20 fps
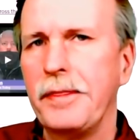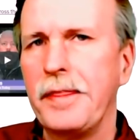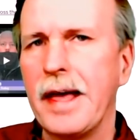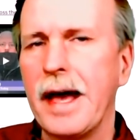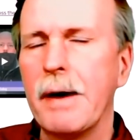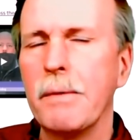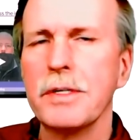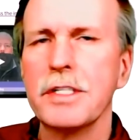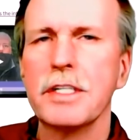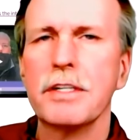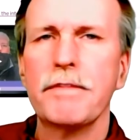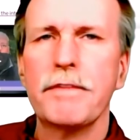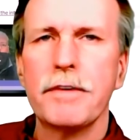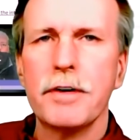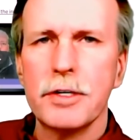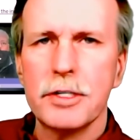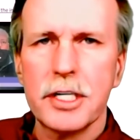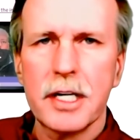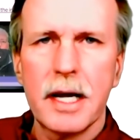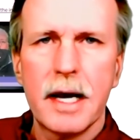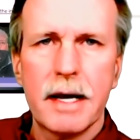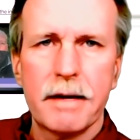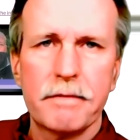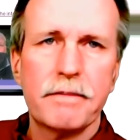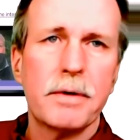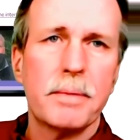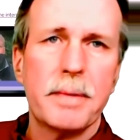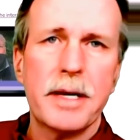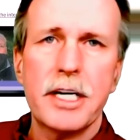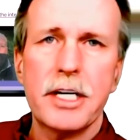That was the first
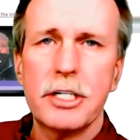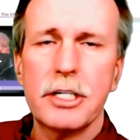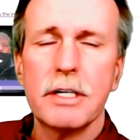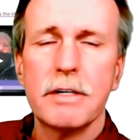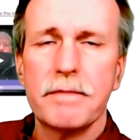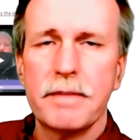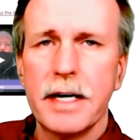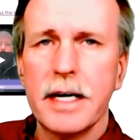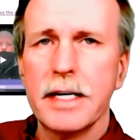confirmation of